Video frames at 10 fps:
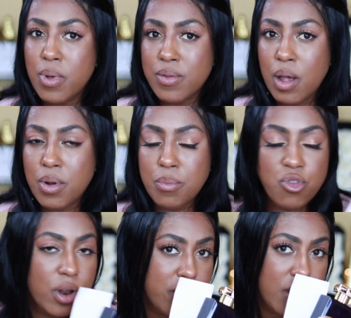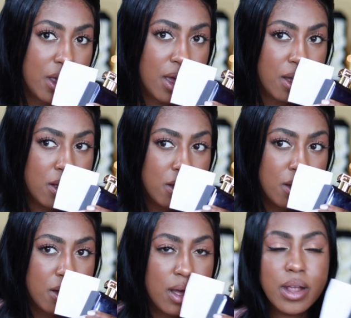Is that what I'm trying to say? Yeah.
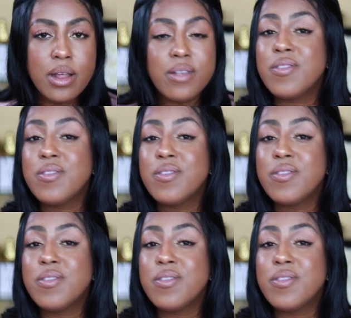Kind of,